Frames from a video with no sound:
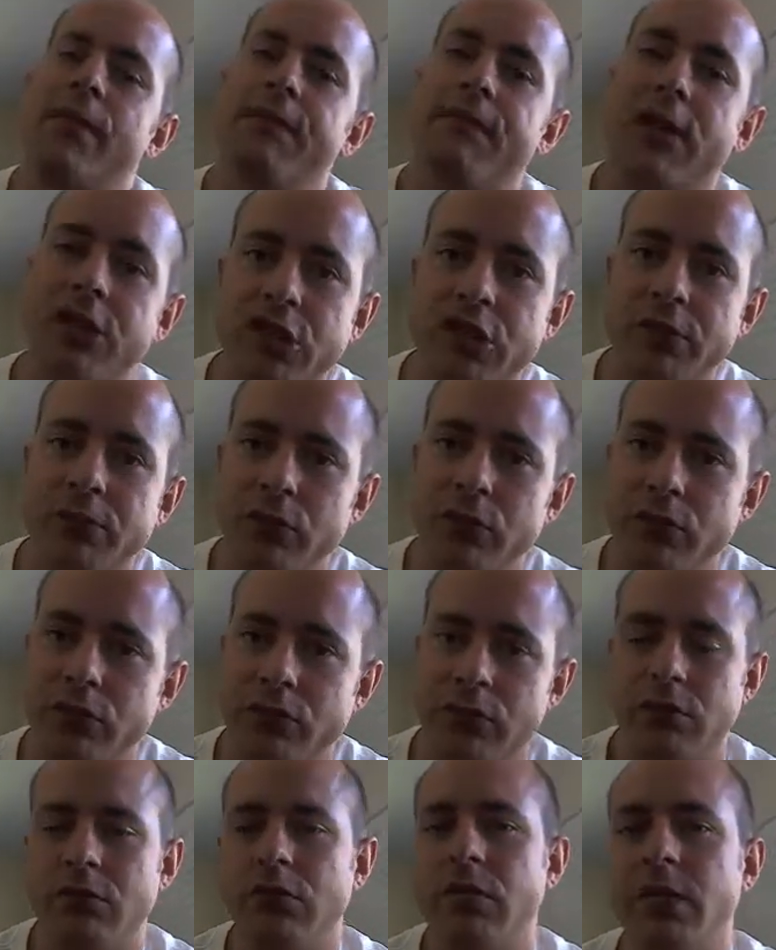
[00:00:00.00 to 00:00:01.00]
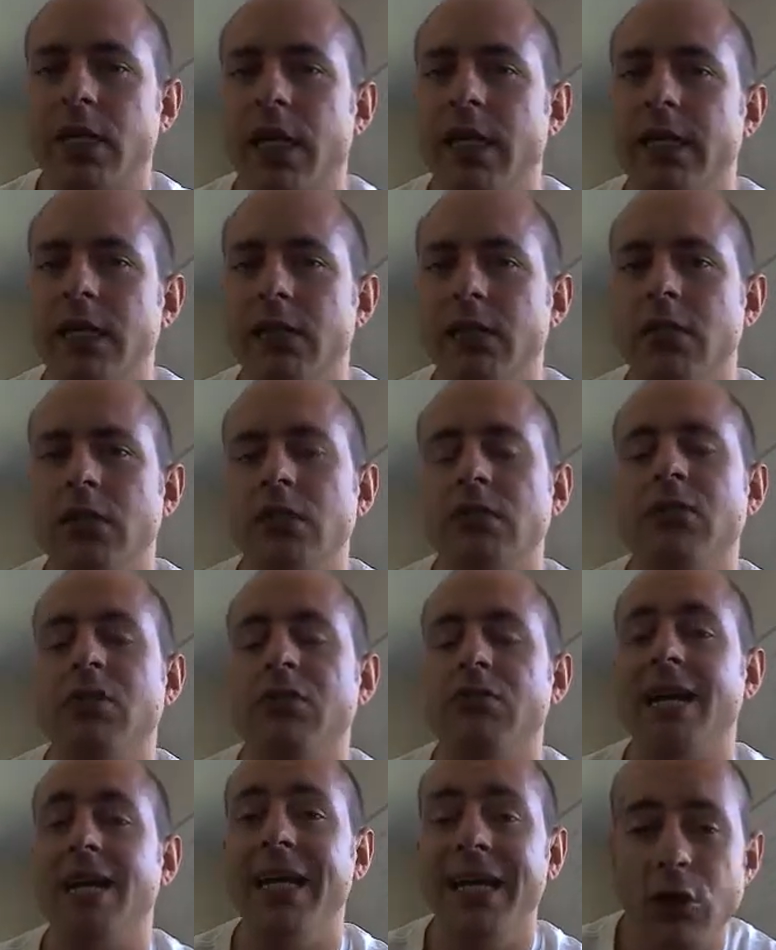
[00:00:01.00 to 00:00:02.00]
vegetables. Okay, so
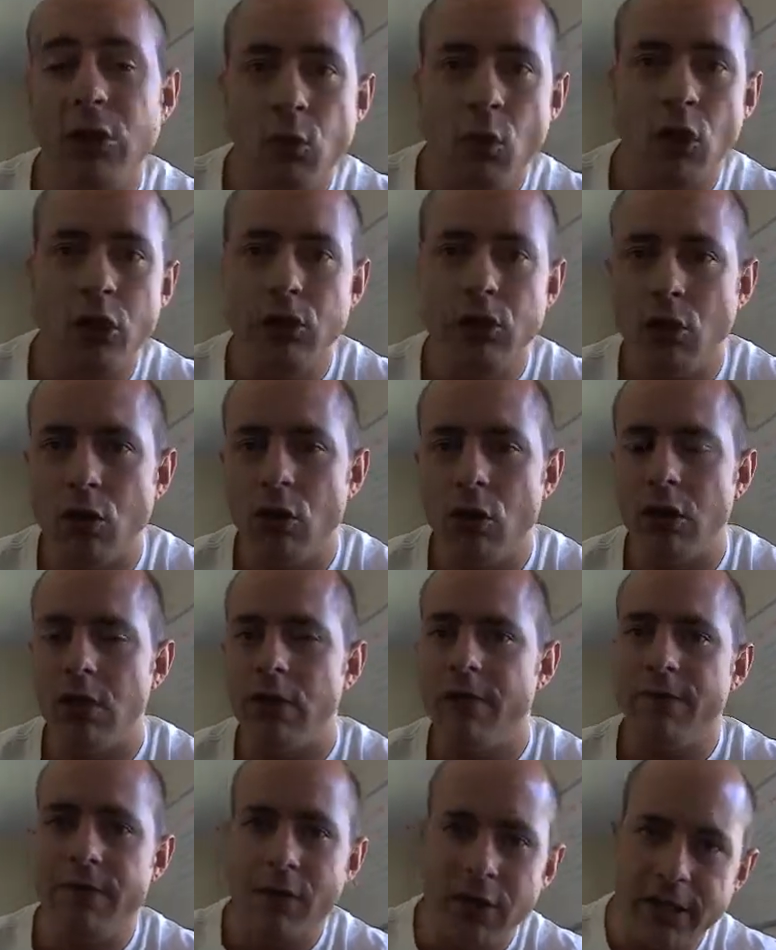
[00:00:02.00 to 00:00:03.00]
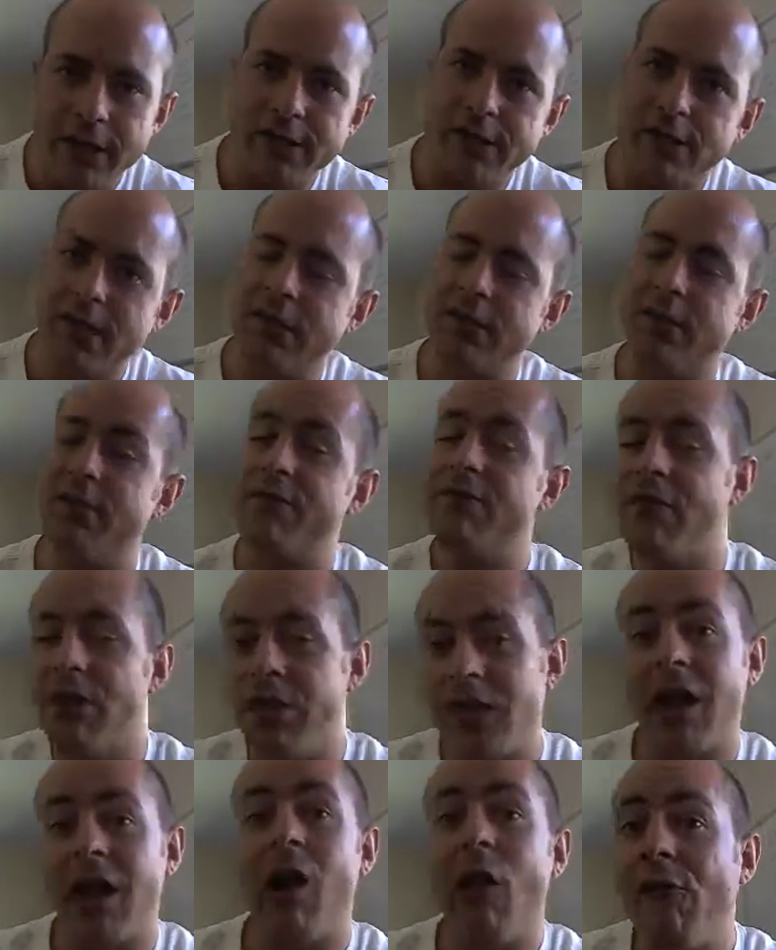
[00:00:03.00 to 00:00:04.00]
take what your vice is and
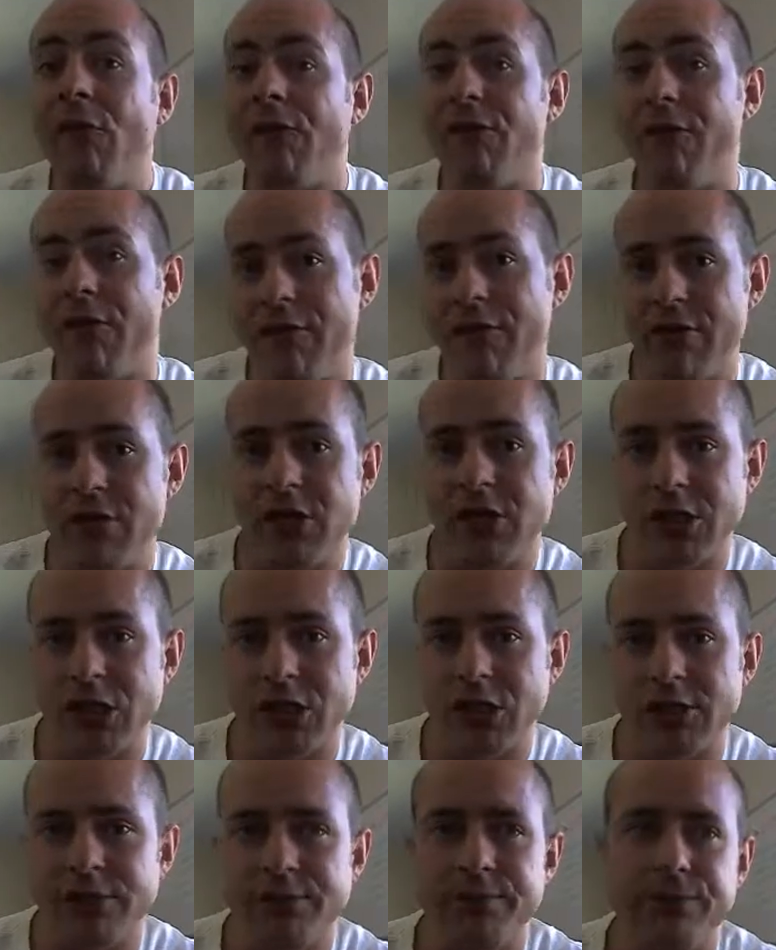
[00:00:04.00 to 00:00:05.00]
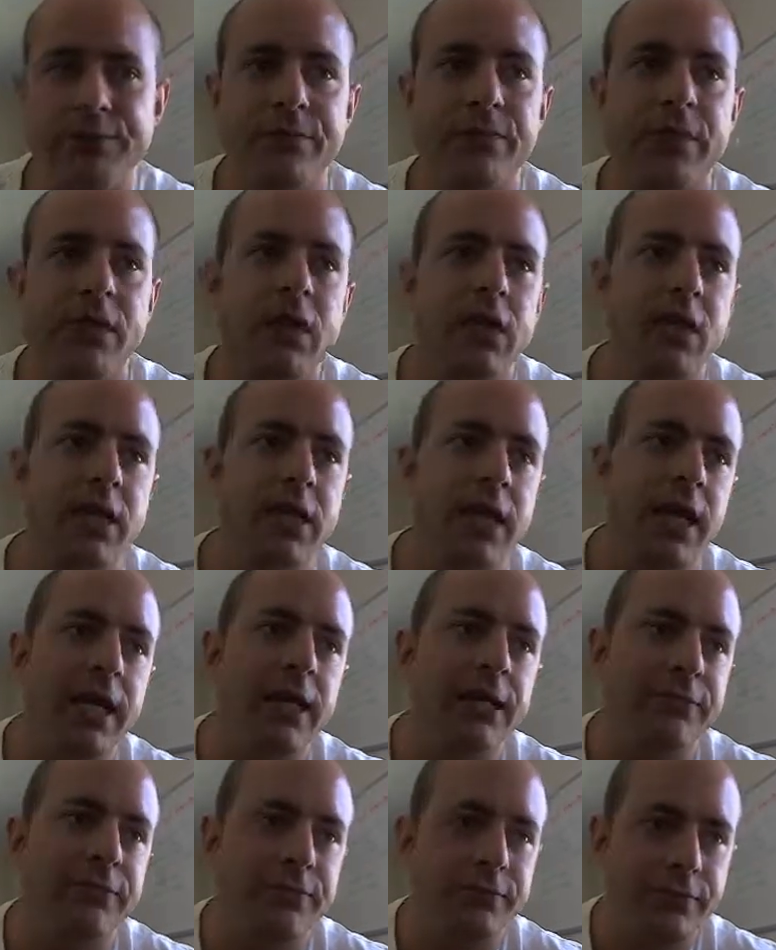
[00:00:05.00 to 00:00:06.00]
find a healthier version.
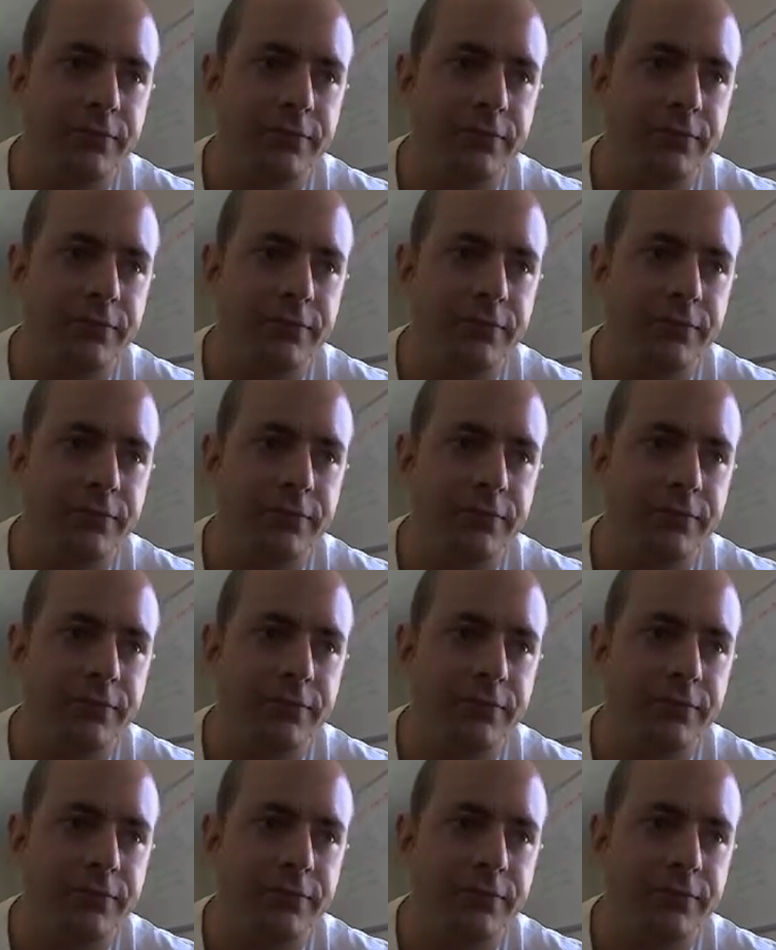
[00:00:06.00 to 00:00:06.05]
Okay.